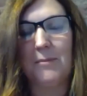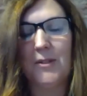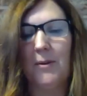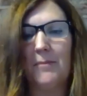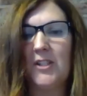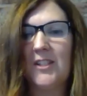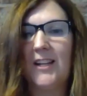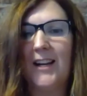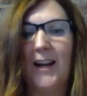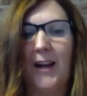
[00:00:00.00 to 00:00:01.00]
So I'm just going
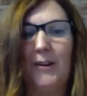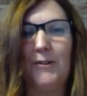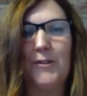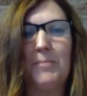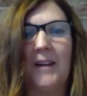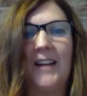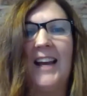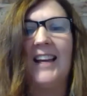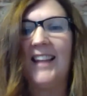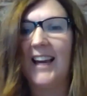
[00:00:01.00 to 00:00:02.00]
to close, but
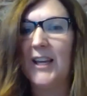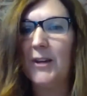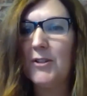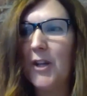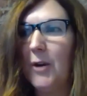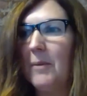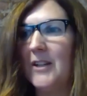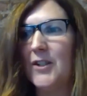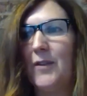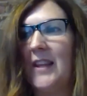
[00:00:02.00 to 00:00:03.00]
thank you so
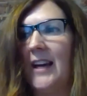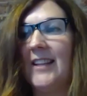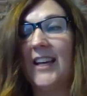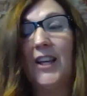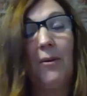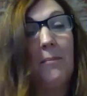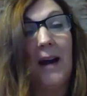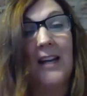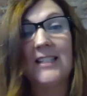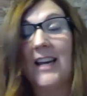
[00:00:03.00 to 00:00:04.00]
much for that. Thank you,
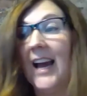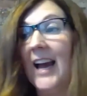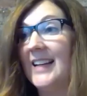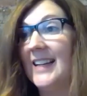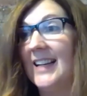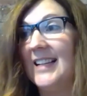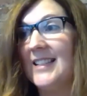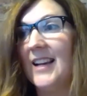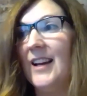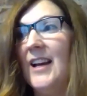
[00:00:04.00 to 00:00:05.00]
Amanda and
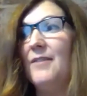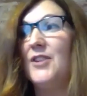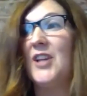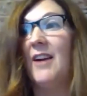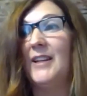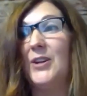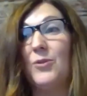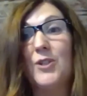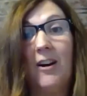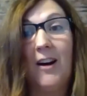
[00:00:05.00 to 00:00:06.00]
Lisa, for sharing your
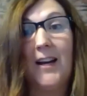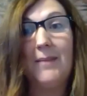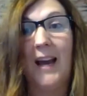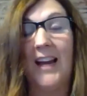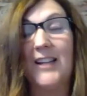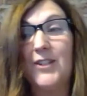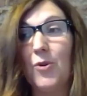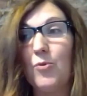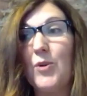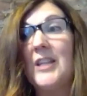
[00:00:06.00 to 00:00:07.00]
time and
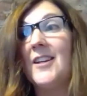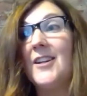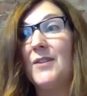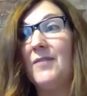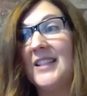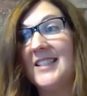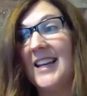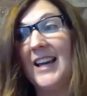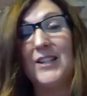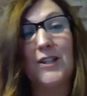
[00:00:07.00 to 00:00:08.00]
your research
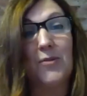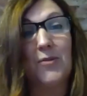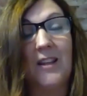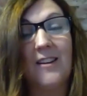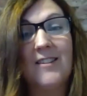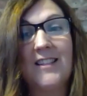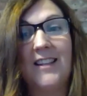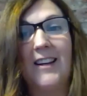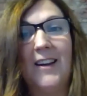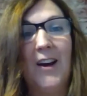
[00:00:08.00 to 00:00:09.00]
investigations with us that
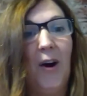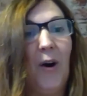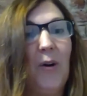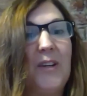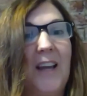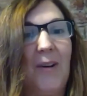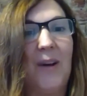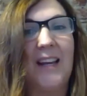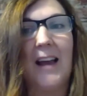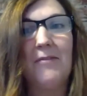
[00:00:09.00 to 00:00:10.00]
are
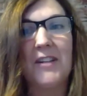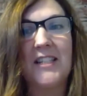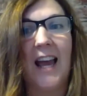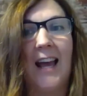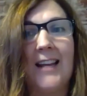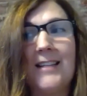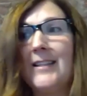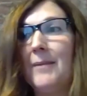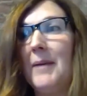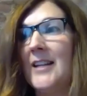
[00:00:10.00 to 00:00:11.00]
ongoing, never to end,
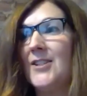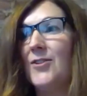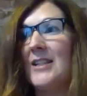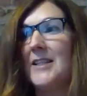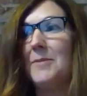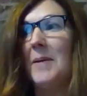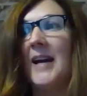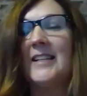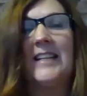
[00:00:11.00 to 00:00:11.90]
Amanda, I suspect.